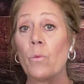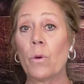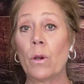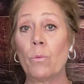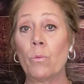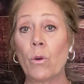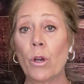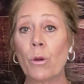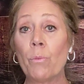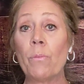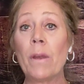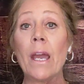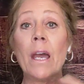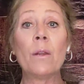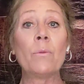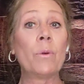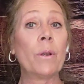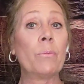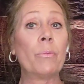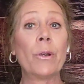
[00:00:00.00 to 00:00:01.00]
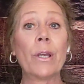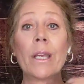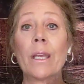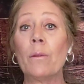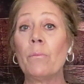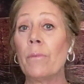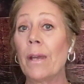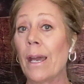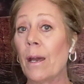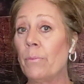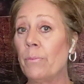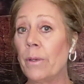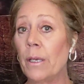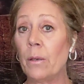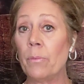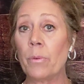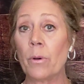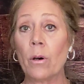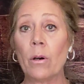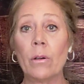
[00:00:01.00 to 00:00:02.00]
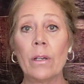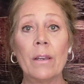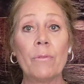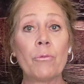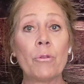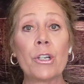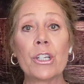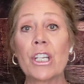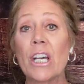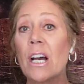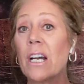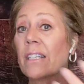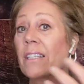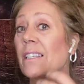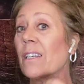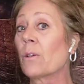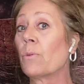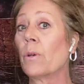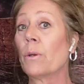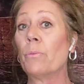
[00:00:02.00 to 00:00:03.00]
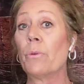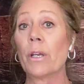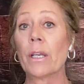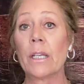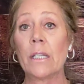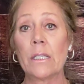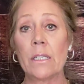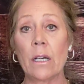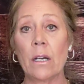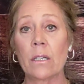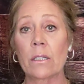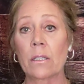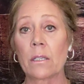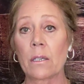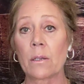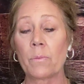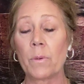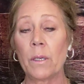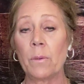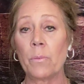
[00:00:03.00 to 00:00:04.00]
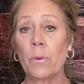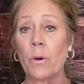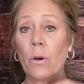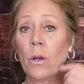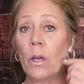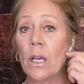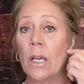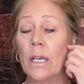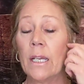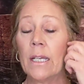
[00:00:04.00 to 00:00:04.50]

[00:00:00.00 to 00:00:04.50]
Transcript: When we're mad, we bring in mad people. If we're toxic, we bring in toxic people.